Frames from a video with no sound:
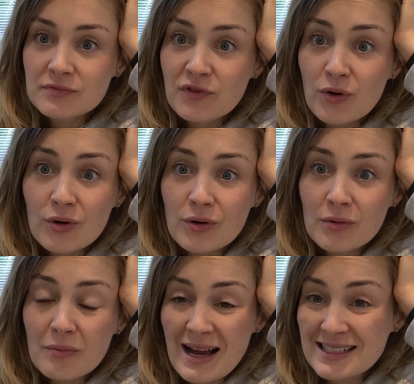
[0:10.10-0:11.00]
for
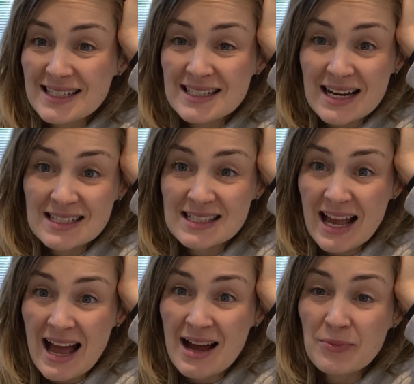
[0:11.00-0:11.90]
Max's next
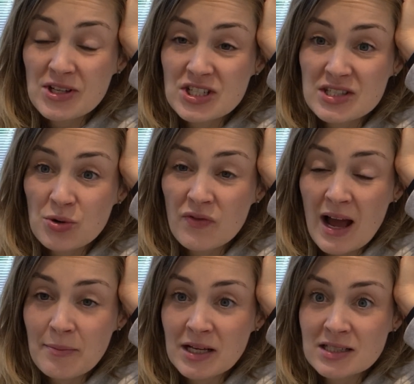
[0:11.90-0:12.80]
scan, which is sort of
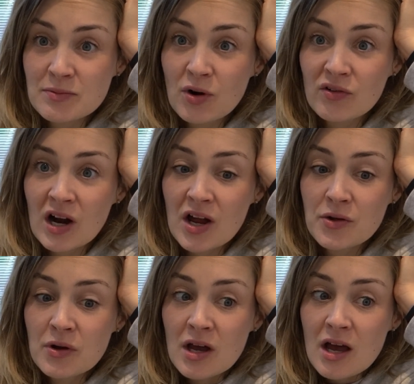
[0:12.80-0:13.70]
happening
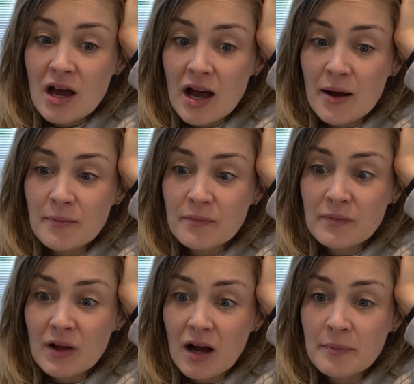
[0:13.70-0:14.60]
tomorrow.
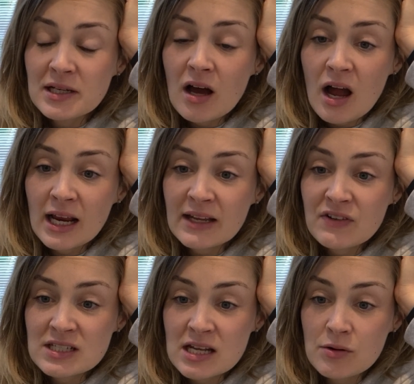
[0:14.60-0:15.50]
I'd be lying if
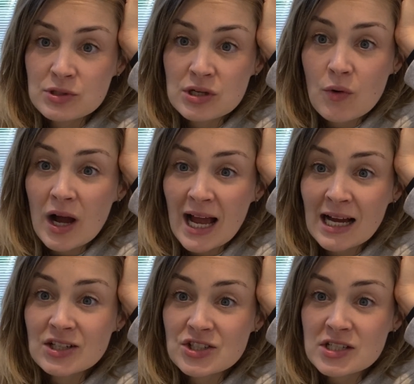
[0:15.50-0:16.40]
I said I wasn't quite
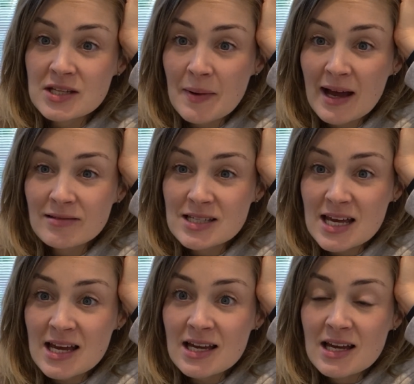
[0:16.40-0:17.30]
anxious about
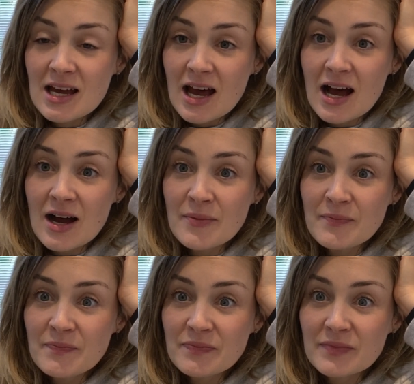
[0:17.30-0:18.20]
it.
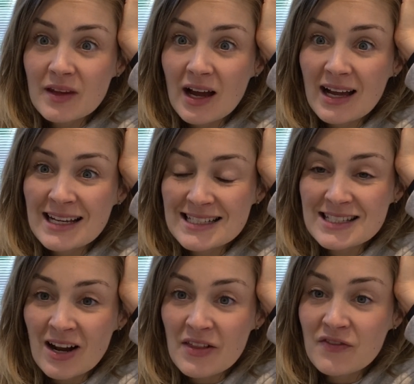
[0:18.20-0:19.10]
It's
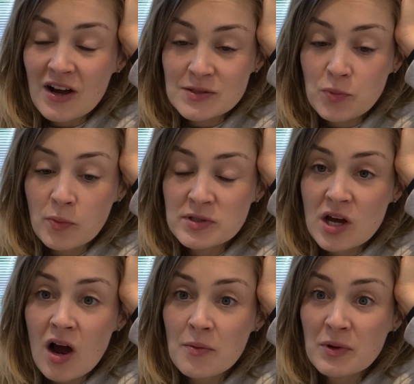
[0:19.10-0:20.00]
like the first proper
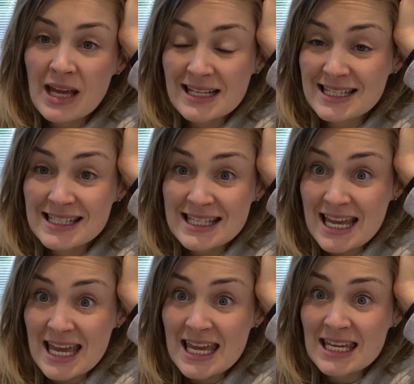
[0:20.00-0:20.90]
time we get to
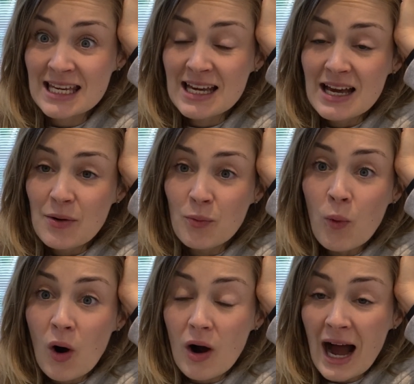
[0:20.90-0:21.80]
see
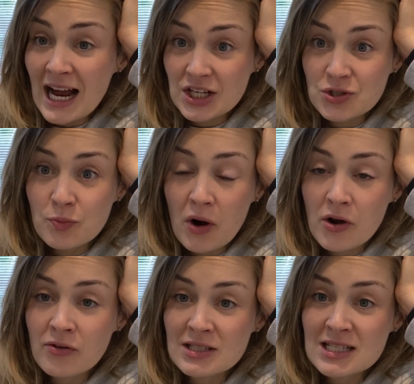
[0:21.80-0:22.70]
what actual
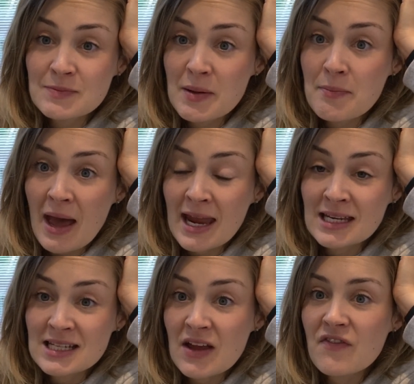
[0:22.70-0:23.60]
progress has been
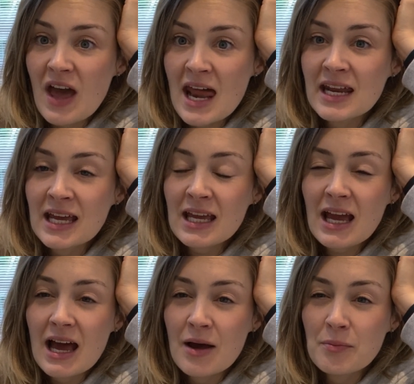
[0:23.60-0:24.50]
made, if
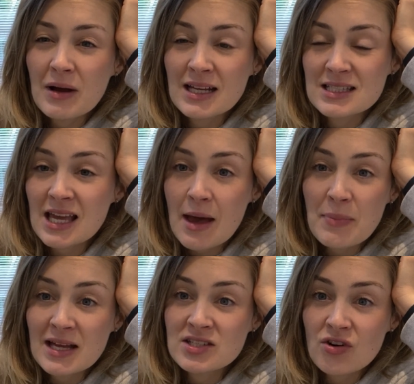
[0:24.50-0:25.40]
any, and to get a
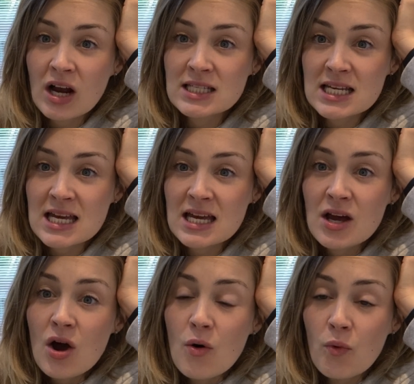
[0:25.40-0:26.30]
better idea
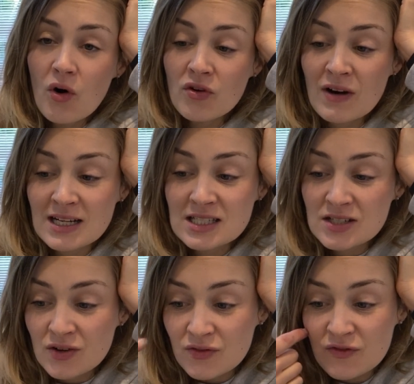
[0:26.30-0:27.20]
what the rest
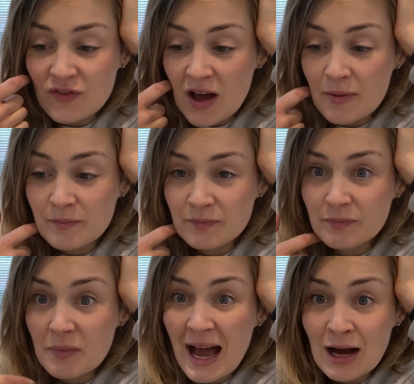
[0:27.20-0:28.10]
of
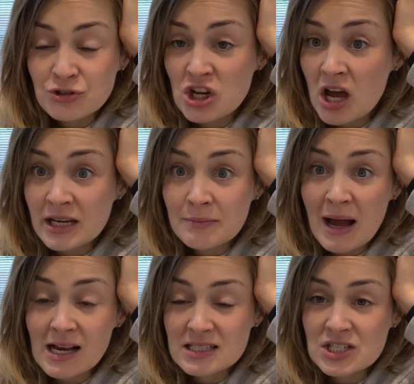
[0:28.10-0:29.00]
our journey,
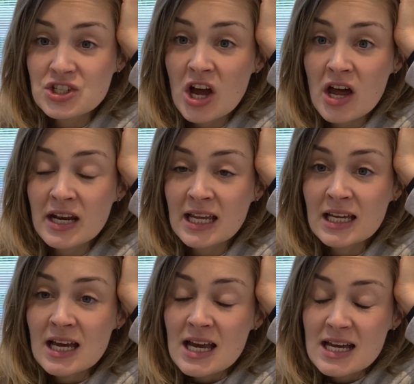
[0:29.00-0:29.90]
Max's journey,
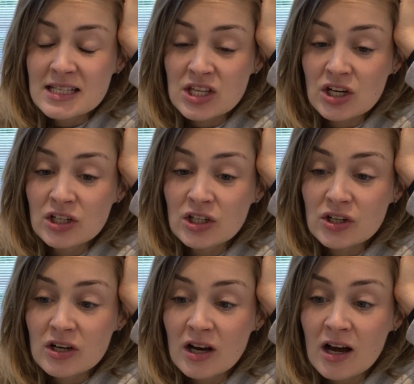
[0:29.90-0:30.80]
is going to
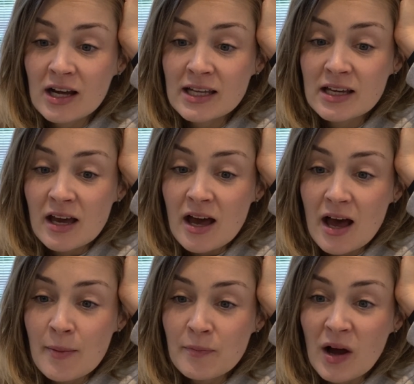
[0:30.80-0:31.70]
look like.
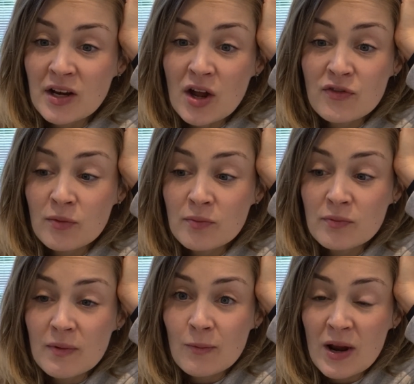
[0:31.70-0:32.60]
I know
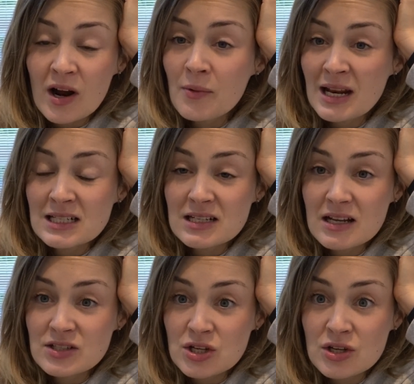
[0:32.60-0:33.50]
from when I went
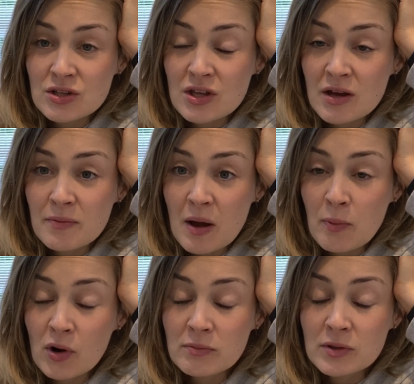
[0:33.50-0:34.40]
to the
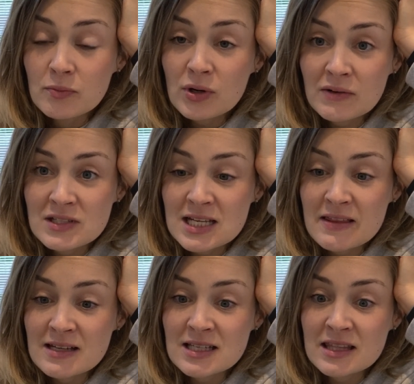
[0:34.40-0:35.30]
appointment previously,
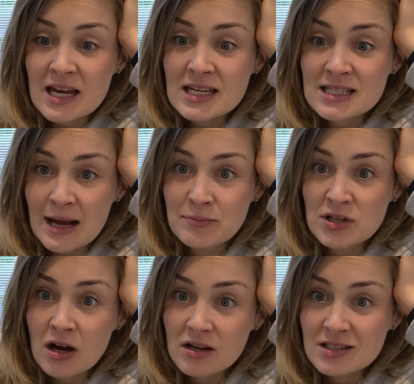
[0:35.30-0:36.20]
they said that his
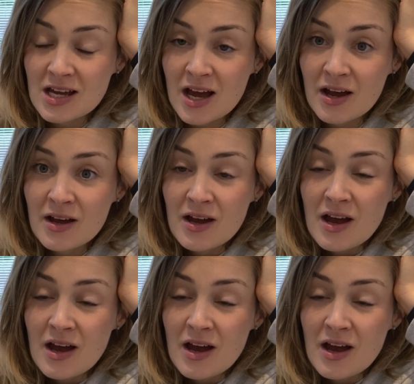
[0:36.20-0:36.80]
abductor,